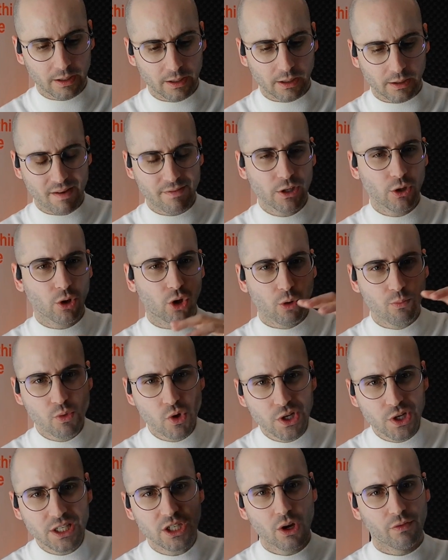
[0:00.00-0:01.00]
having a
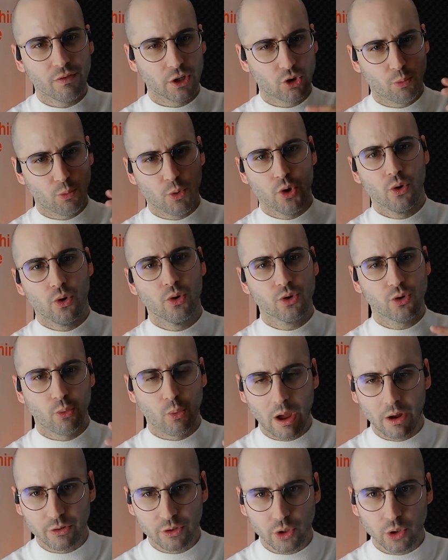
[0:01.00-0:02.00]
community of entrepreneurs
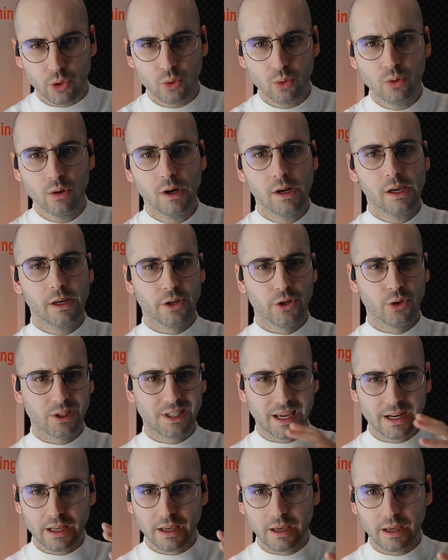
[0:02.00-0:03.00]
around you,
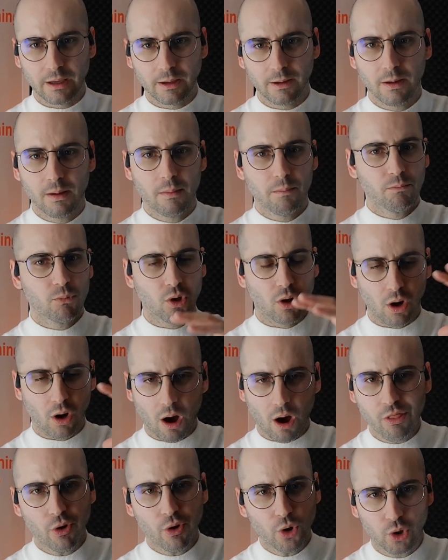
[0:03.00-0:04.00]
getting
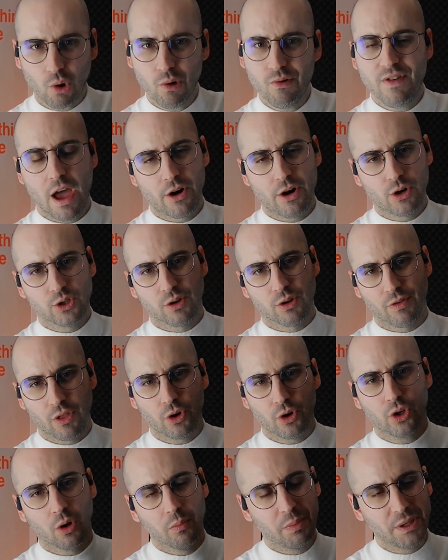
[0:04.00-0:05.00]
other co-founders of
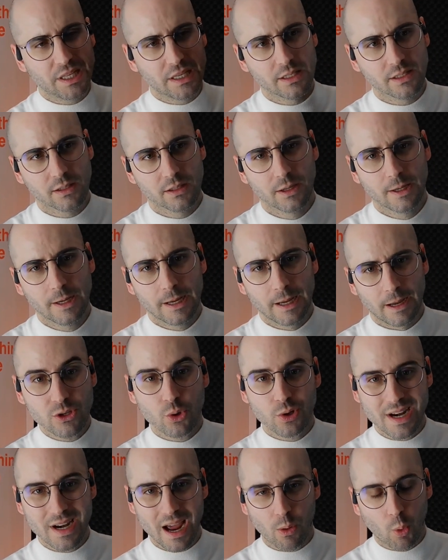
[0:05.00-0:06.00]
other companies in
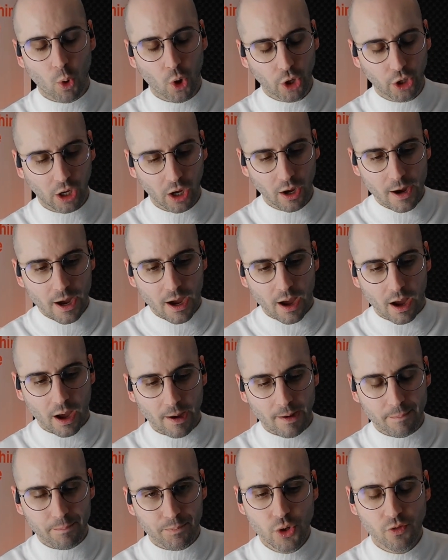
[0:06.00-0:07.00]
your network.
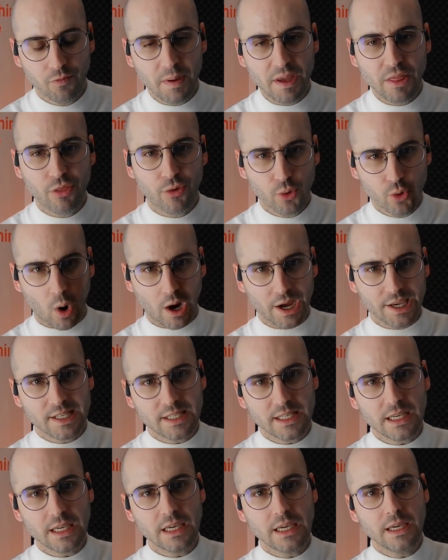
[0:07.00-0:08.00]
You've been through
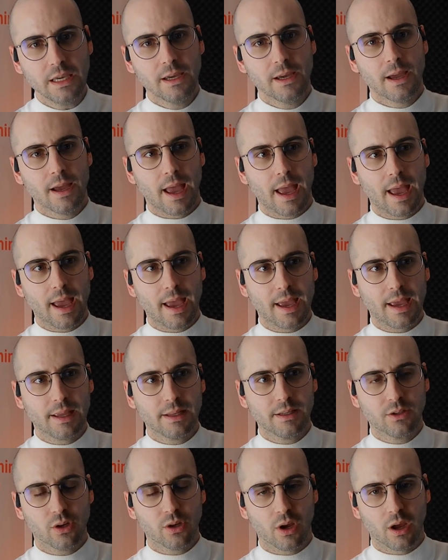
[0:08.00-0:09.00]
YC,
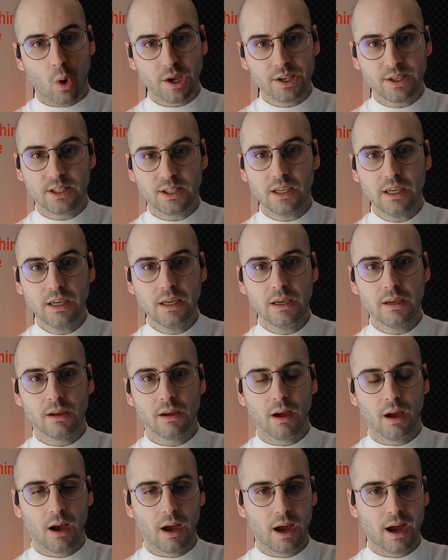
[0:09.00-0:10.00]
and YC
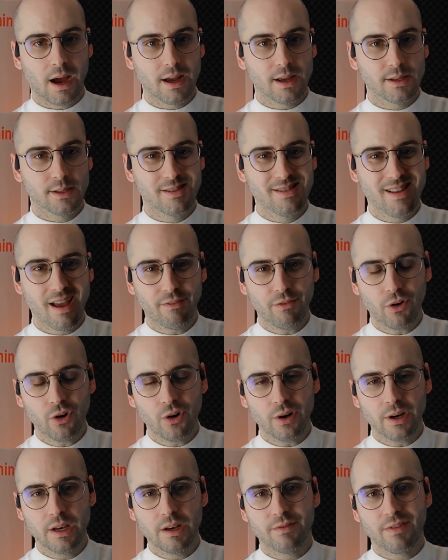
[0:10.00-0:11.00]
has never
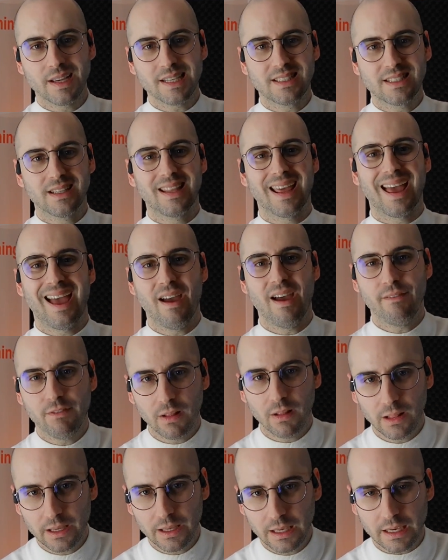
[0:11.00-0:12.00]
invested
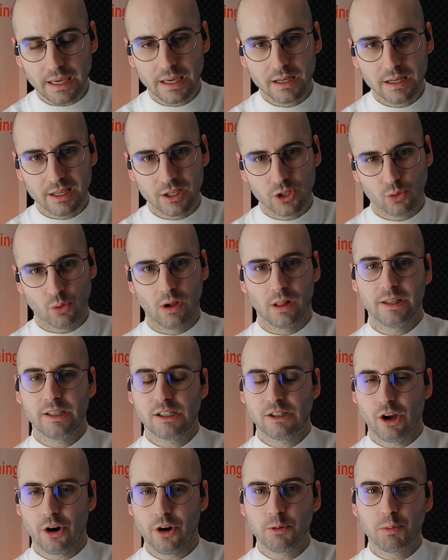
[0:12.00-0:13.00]
heavily in Israeli
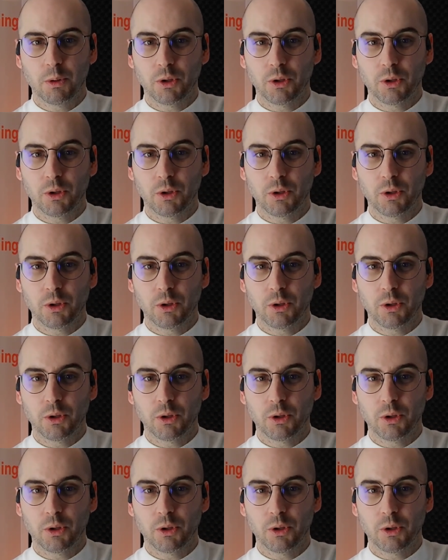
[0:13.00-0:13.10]
startups,